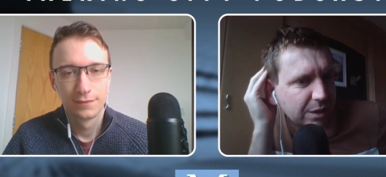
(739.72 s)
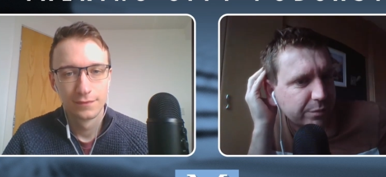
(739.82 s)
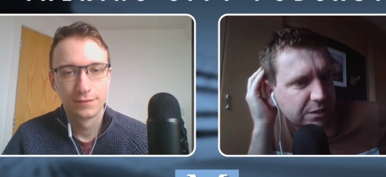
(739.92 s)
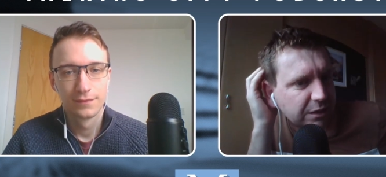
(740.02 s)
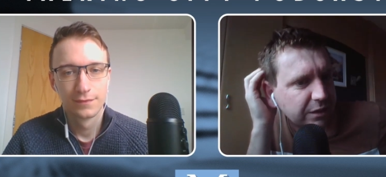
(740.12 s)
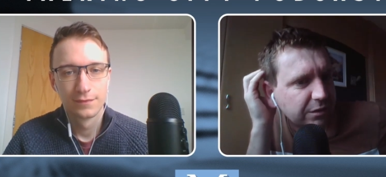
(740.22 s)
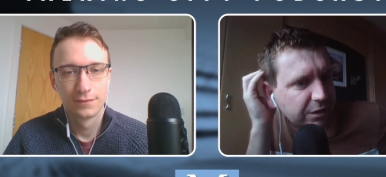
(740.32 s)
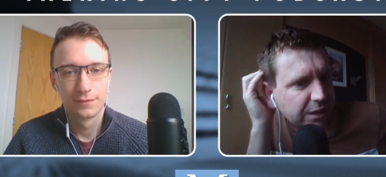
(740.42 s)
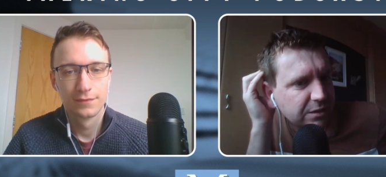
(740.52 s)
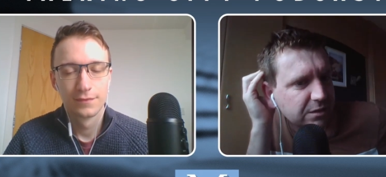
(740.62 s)
Speaker 1: Champions League
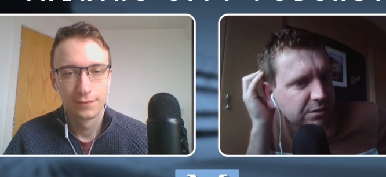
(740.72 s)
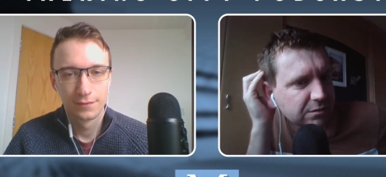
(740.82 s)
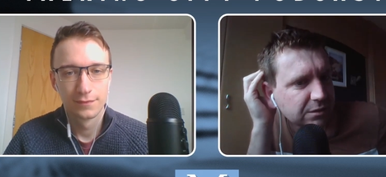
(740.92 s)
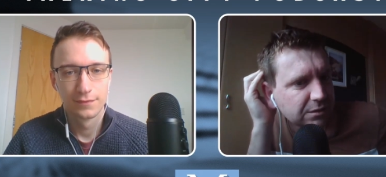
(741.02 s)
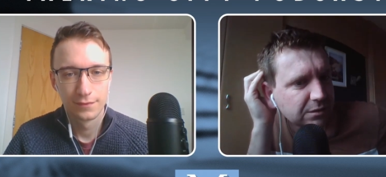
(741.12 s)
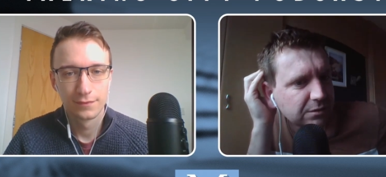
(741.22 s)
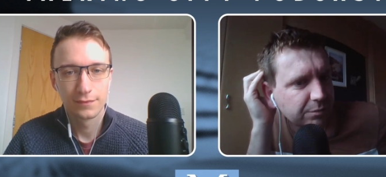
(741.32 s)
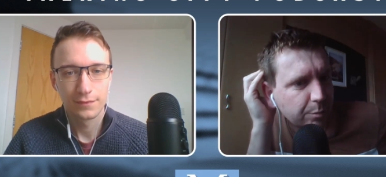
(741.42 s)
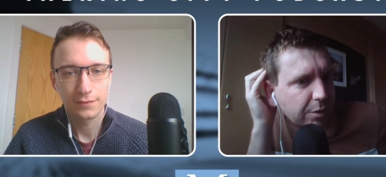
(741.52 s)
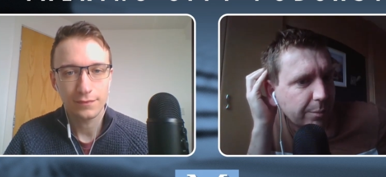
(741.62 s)
than he is
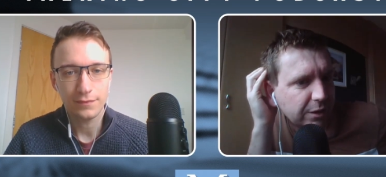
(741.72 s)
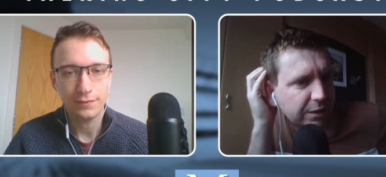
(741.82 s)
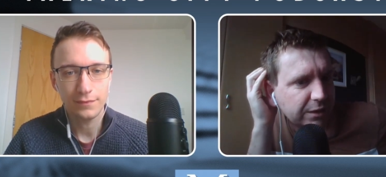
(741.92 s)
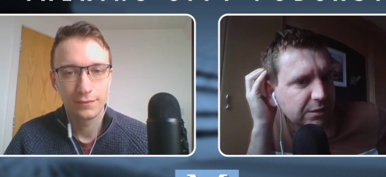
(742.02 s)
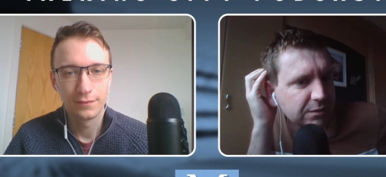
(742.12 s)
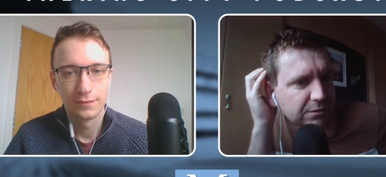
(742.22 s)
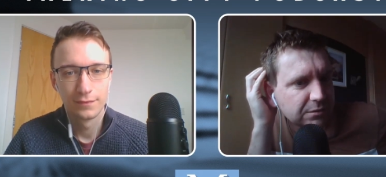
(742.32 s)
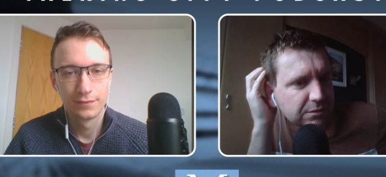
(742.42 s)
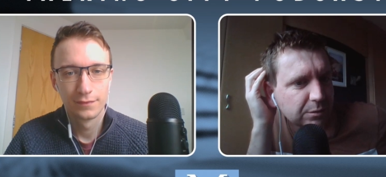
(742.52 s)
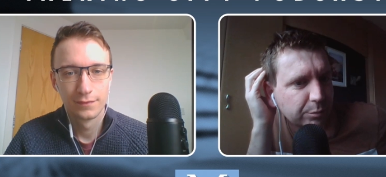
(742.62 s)
the Premier League.
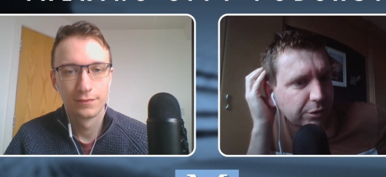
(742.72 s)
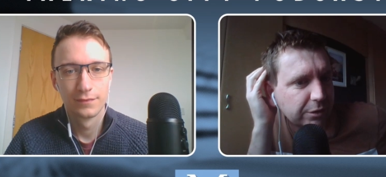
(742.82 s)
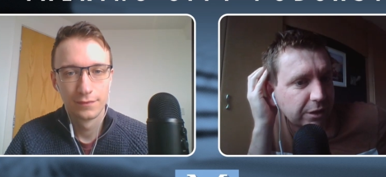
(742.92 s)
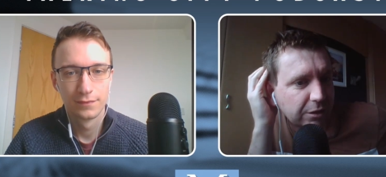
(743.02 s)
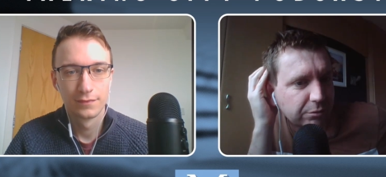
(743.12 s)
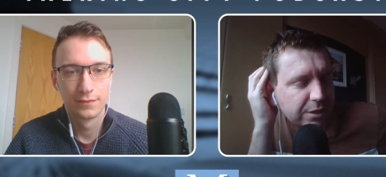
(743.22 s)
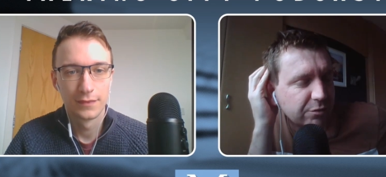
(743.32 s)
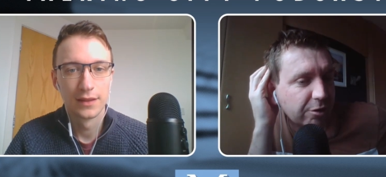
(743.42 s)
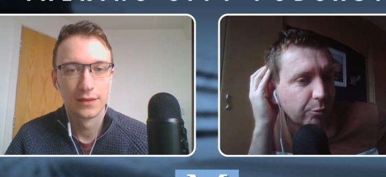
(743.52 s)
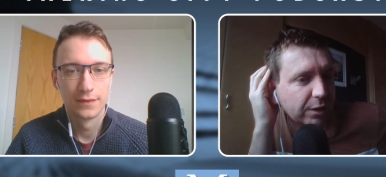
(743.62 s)
But, you know,
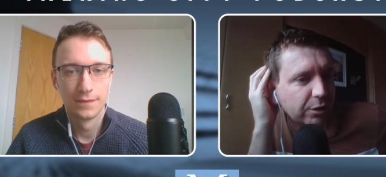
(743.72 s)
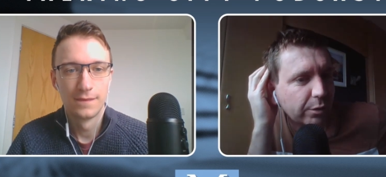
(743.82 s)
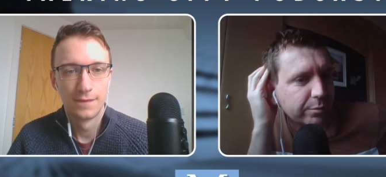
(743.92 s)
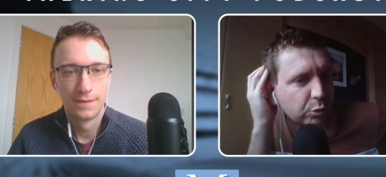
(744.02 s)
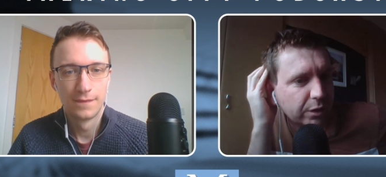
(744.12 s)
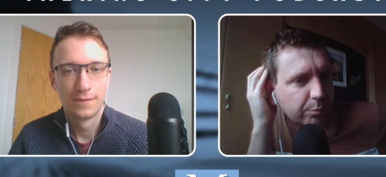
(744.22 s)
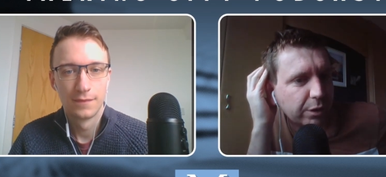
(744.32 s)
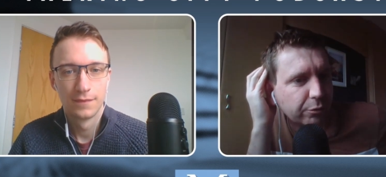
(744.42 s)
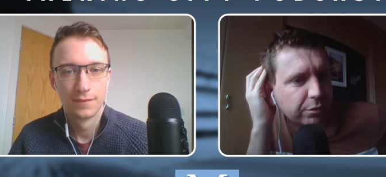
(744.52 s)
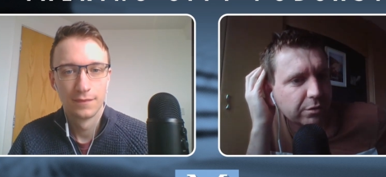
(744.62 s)
he's very well equipped to win
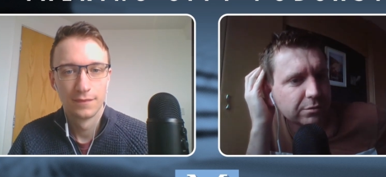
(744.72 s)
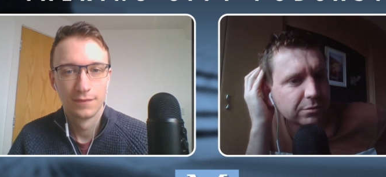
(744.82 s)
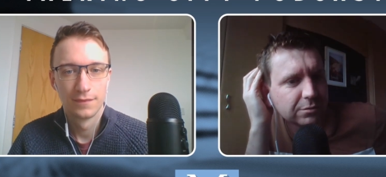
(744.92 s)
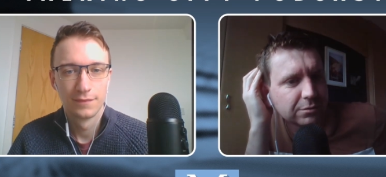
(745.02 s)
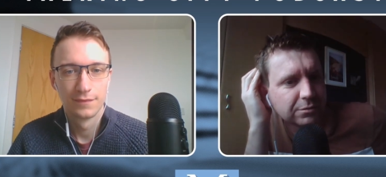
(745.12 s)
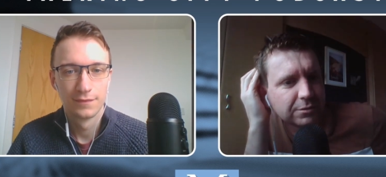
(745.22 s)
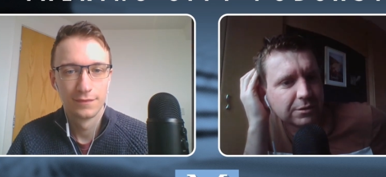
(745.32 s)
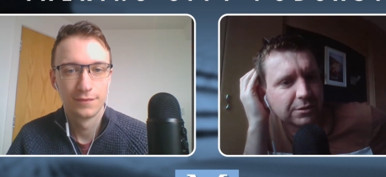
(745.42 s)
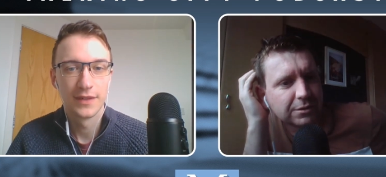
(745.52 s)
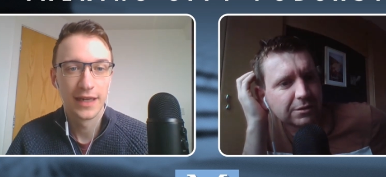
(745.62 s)
them both.
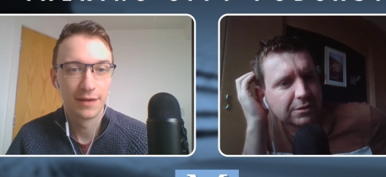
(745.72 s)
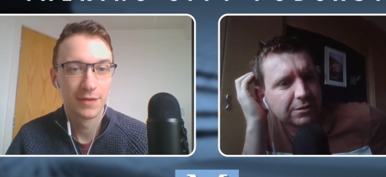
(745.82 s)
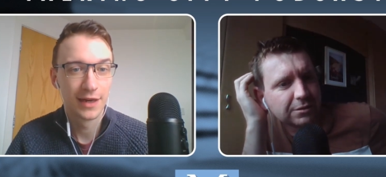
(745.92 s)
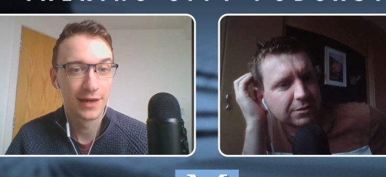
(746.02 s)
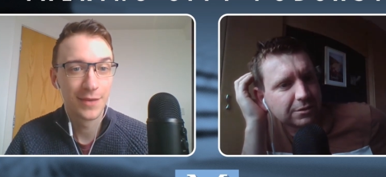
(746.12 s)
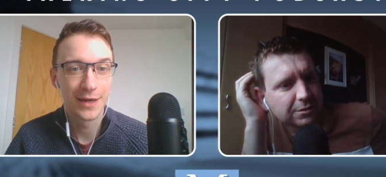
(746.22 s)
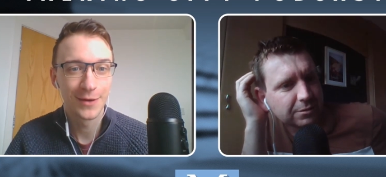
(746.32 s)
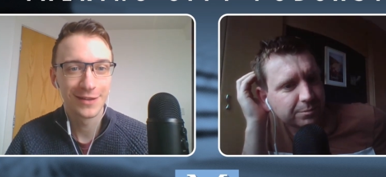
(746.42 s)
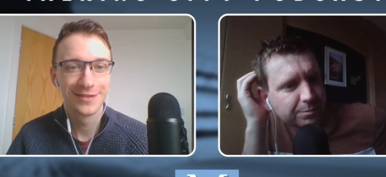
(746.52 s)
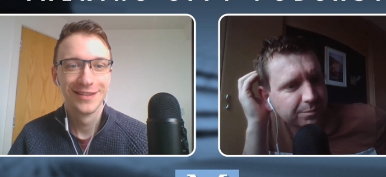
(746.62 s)
Speaker 2: Yeah, and he
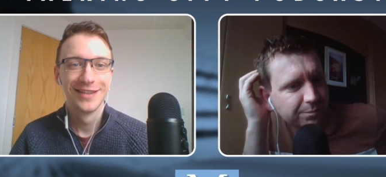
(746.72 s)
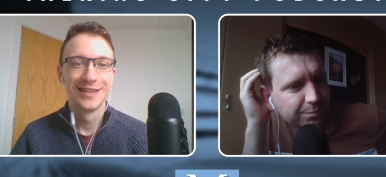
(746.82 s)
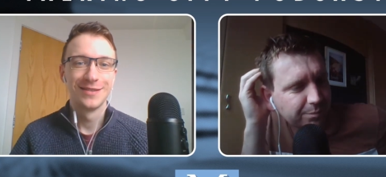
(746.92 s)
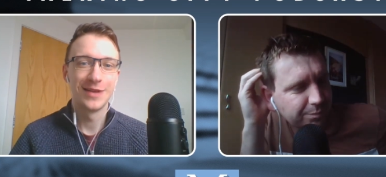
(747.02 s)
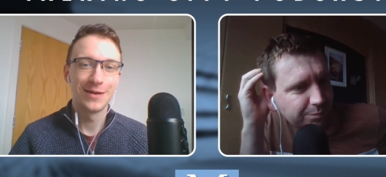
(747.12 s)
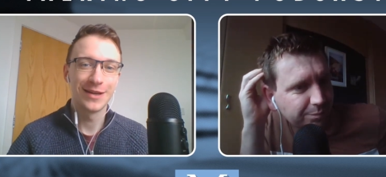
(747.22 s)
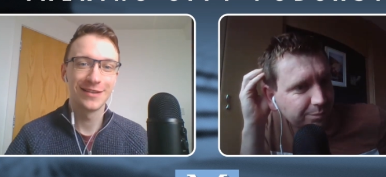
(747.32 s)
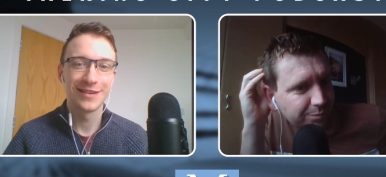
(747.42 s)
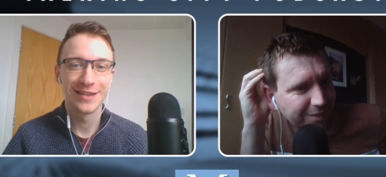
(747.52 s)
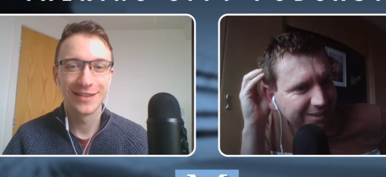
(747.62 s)
may well may
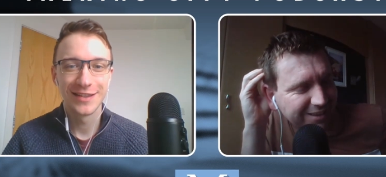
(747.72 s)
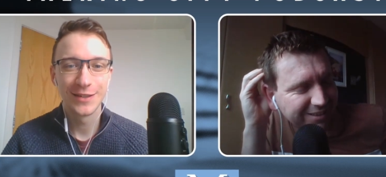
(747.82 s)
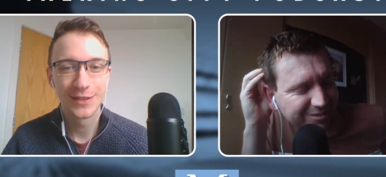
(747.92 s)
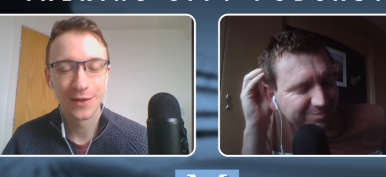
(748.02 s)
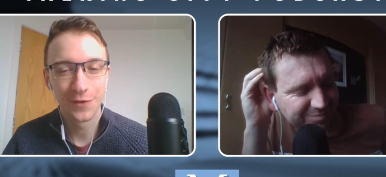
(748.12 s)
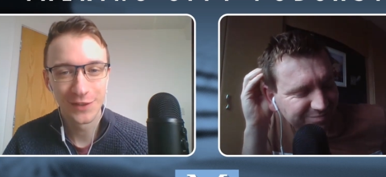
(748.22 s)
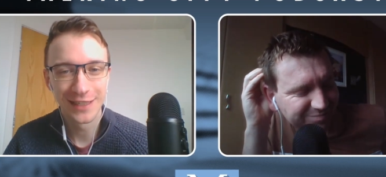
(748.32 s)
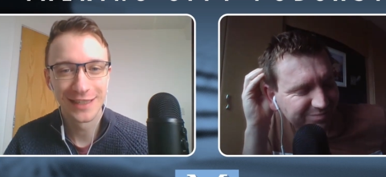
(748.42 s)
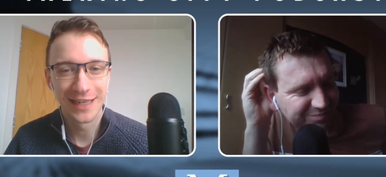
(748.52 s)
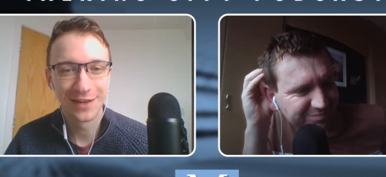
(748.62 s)
well uh, do so.
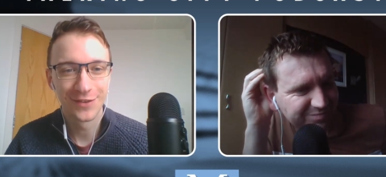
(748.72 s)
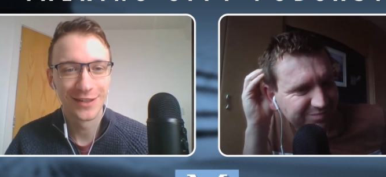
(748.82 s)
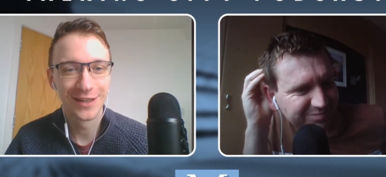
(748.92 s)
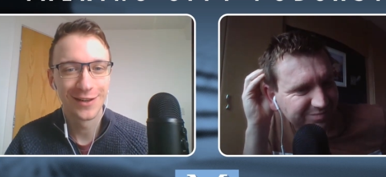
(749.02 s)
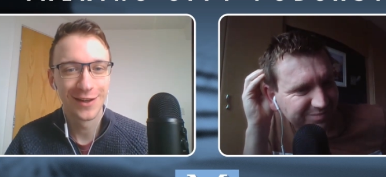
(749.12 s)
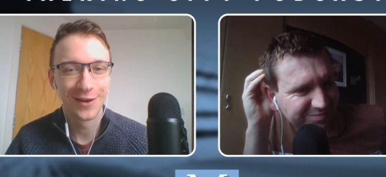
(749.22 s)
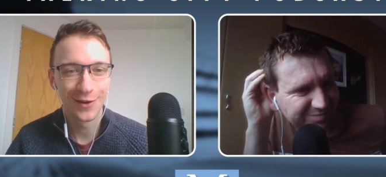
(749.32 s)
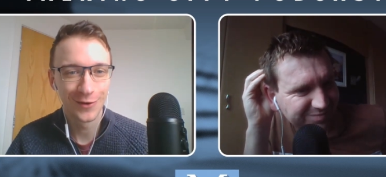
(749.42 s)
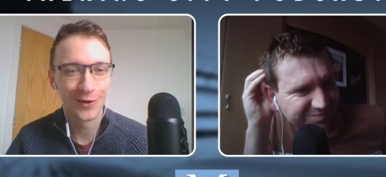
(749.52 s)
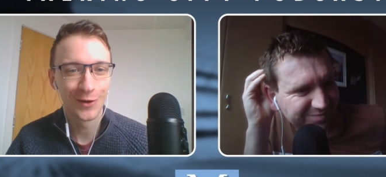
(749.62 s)
Obviously, City have a, a,
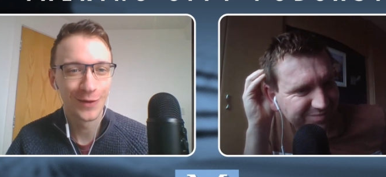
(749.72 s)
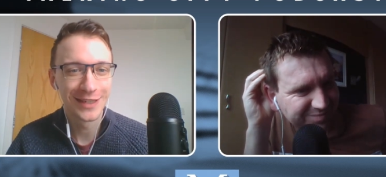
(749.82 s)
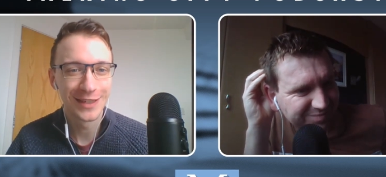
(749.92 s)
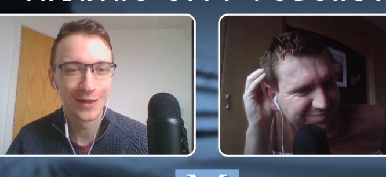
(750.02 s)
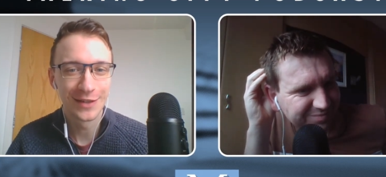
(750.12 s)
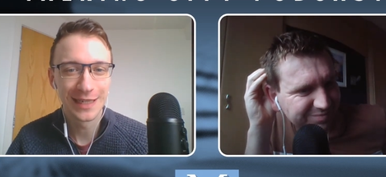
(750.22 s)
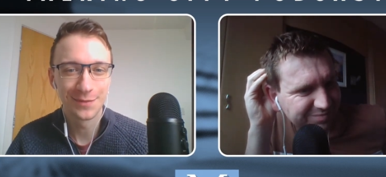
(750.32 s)
long, long way to go in the